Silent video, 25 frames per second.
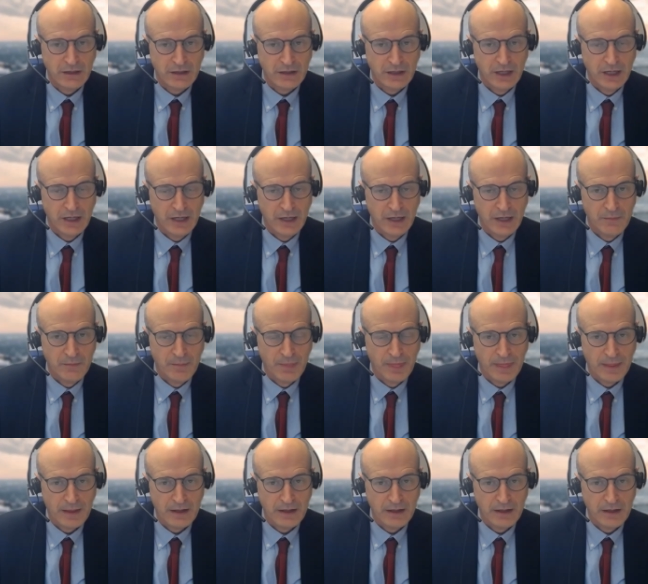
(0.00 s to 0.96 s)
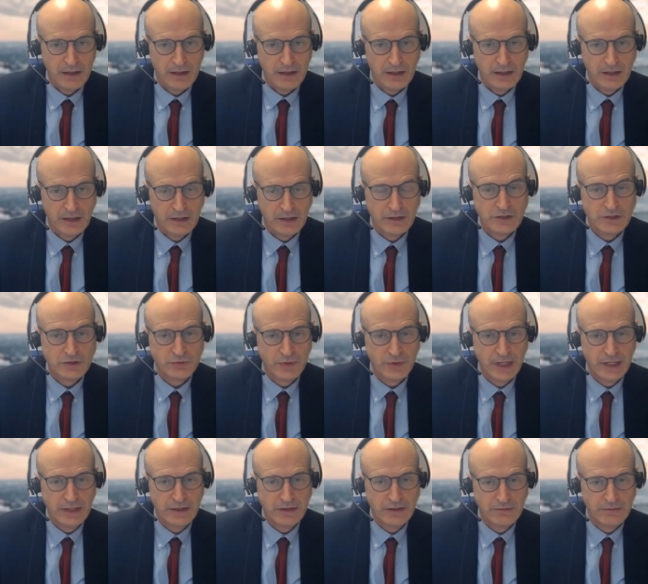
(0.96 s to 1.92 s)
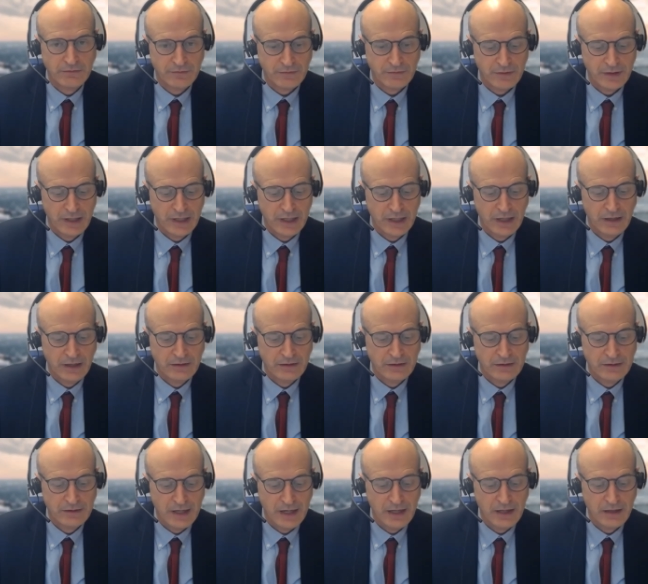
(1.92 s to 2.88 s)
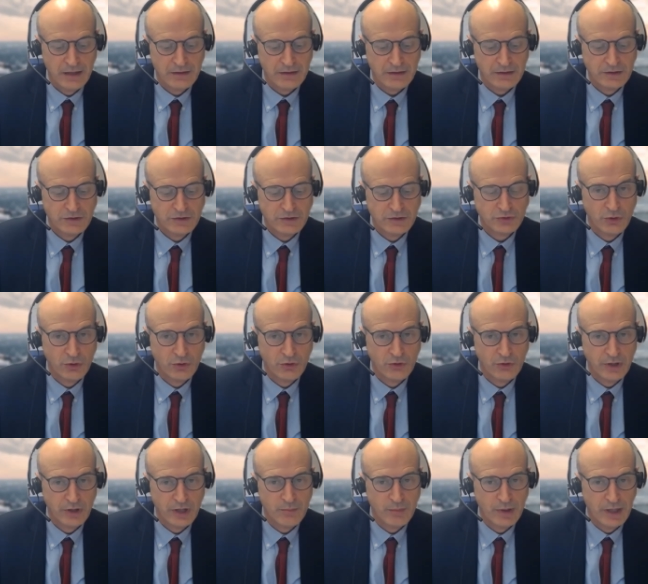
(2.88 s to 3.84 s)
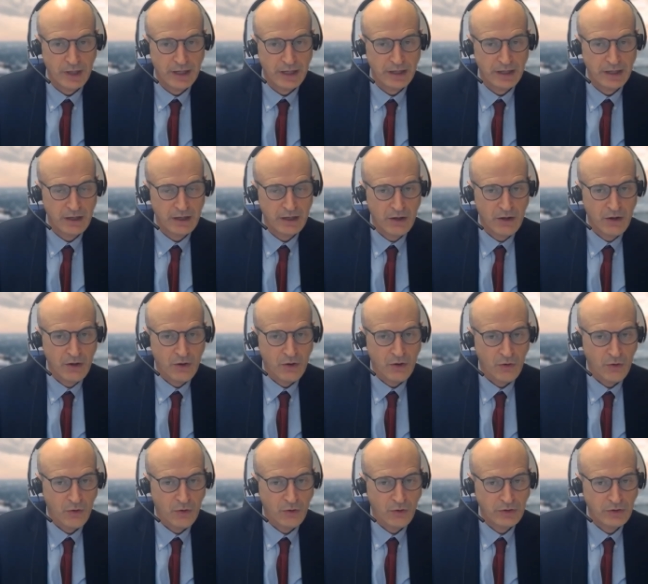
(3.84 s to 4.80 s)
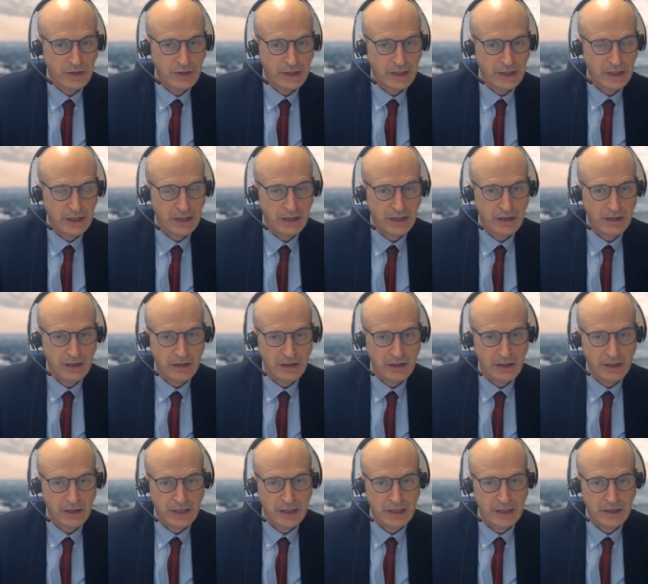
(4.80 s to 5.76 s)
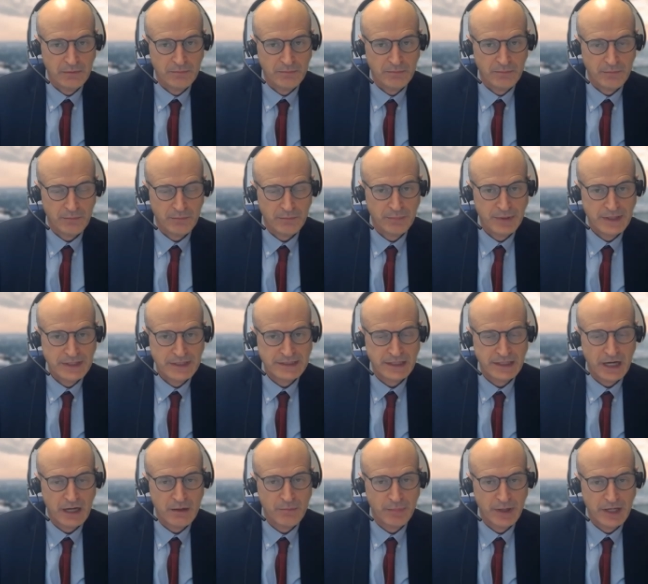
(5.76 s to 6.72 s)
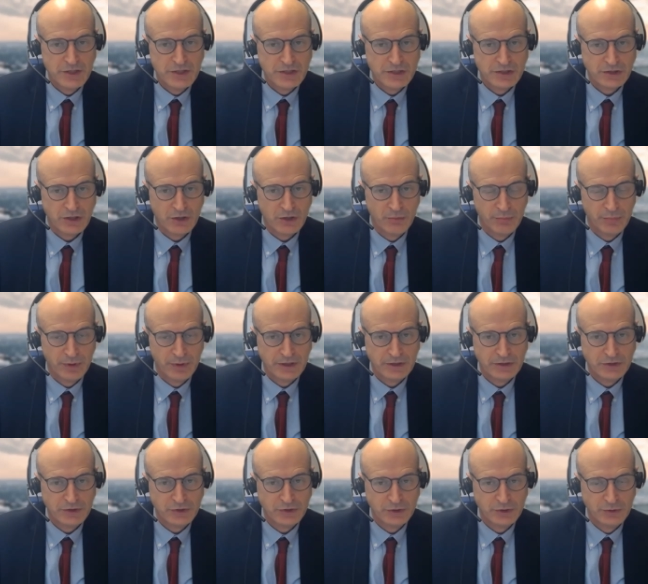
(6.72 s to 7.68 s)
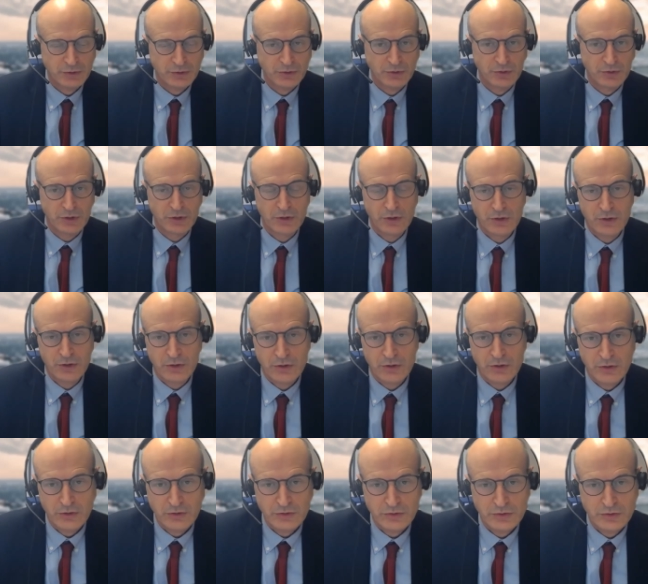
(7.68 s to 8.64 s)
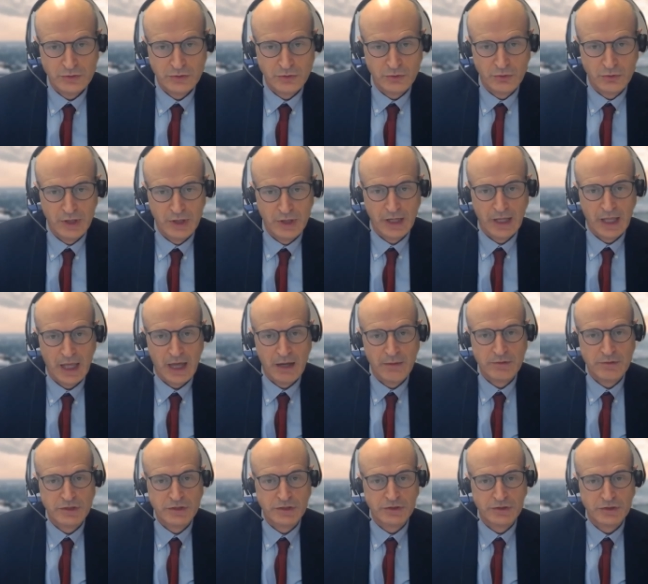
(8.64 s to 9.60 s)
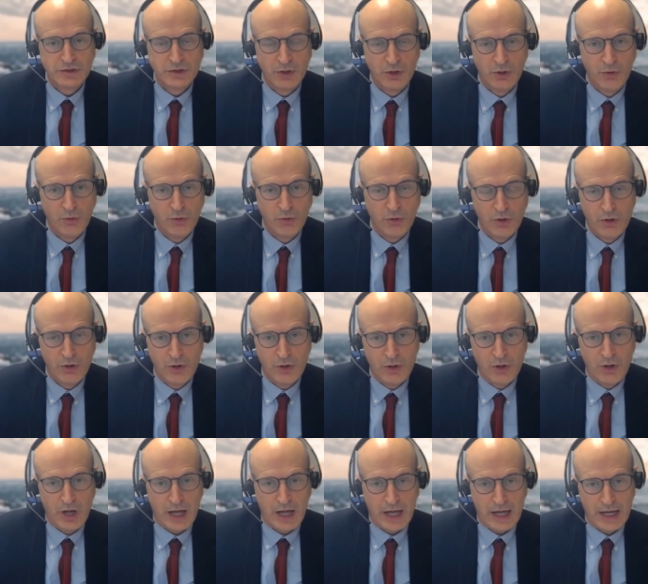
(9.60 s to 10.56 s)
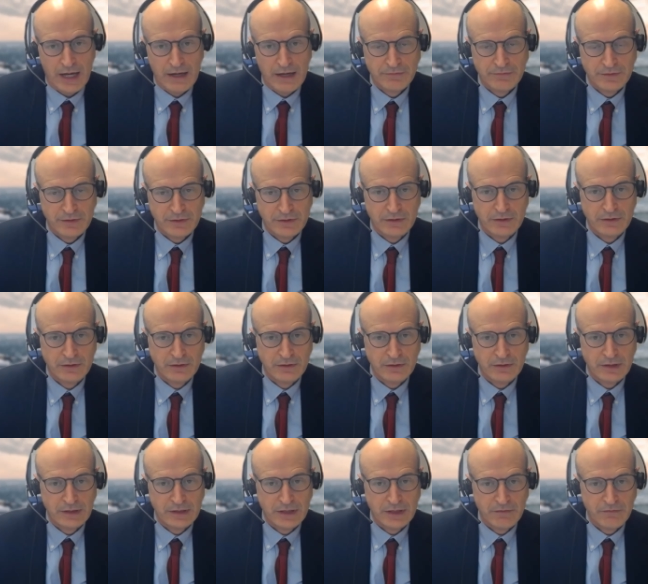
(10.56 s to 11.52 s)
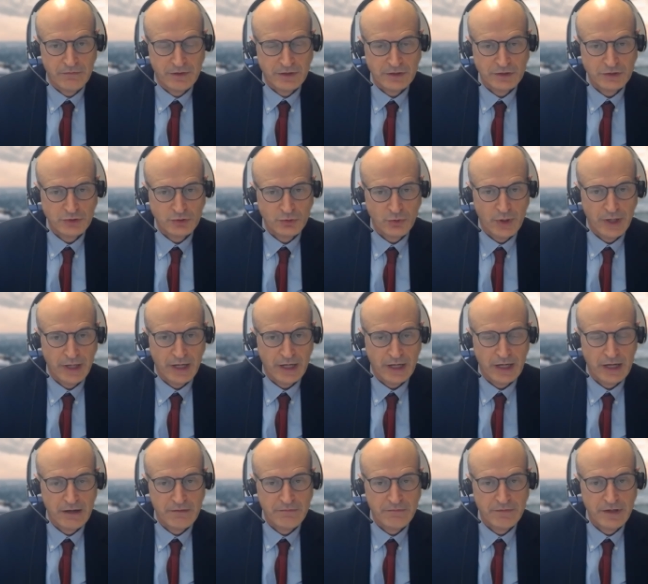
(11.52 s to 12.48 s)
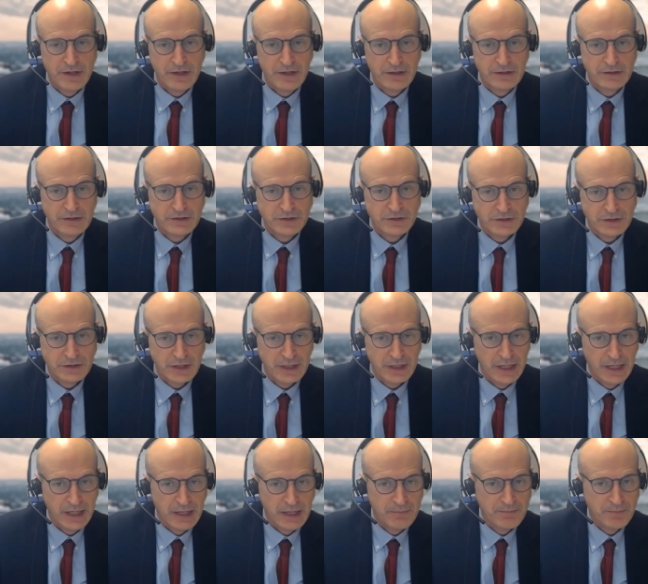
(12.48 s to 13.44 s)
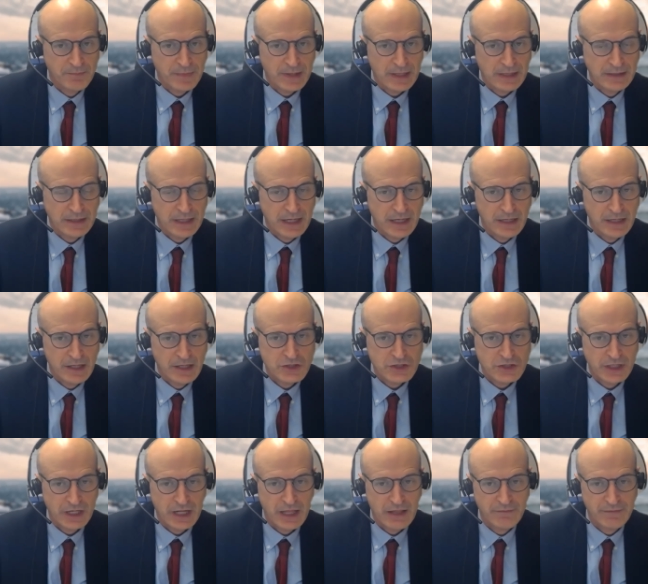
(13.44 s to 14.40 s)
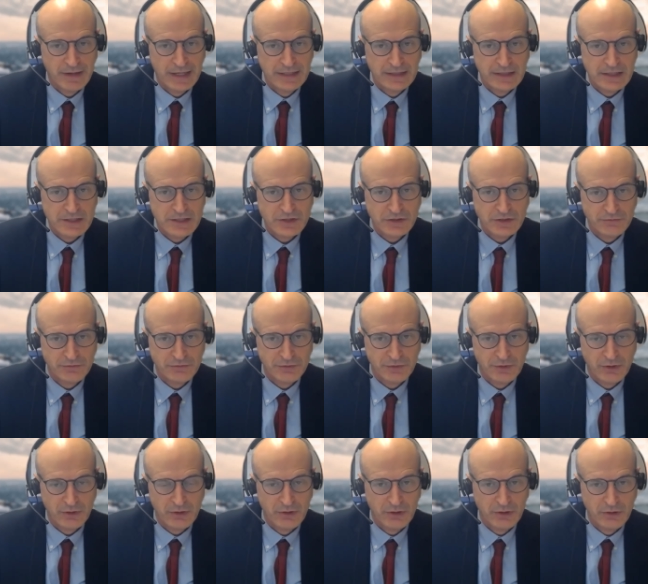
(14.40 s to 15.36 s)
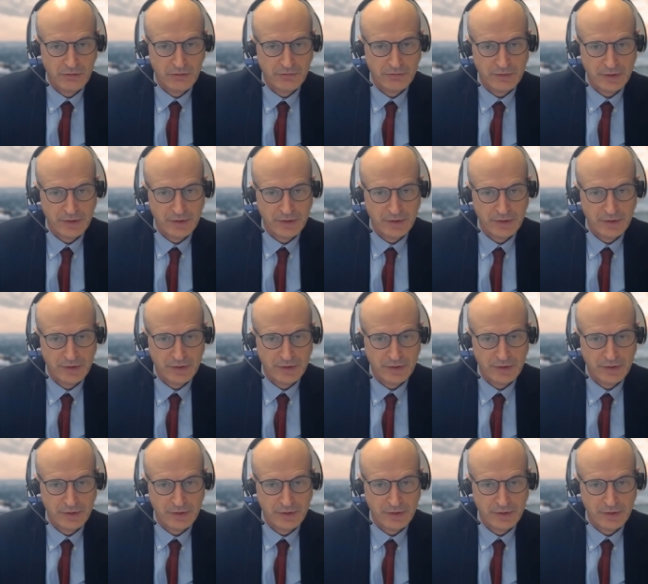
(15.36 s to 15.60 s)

um, increased rate of uh, death, stroke, or M I on the um, P C I patients compared to to the CABG. So after the first two and a half years, um, the initial advantage of